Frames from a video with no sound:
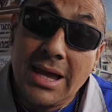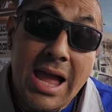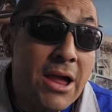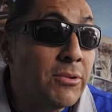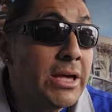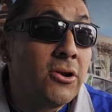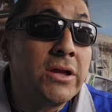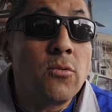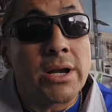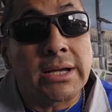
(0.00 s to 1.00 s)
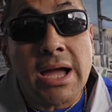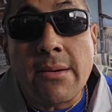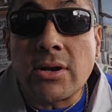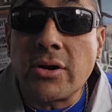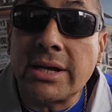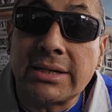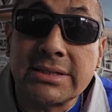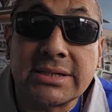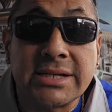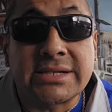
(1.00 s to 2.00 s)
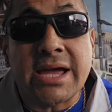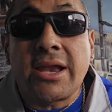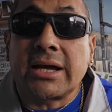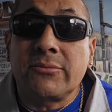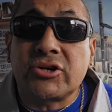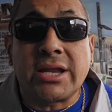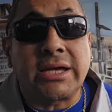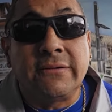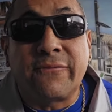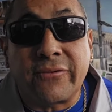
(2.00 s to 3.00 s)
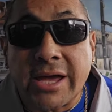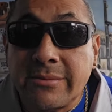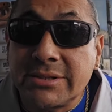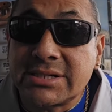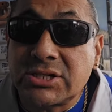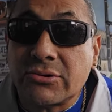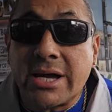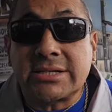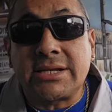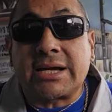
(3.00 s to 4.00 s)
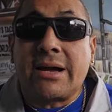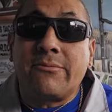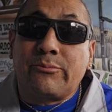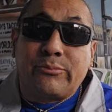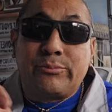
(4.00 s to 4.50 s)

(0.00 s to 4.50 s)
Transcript: I really don't even want to comment on it because it's gonna sound like I'm trying to inflame the situation, like I'm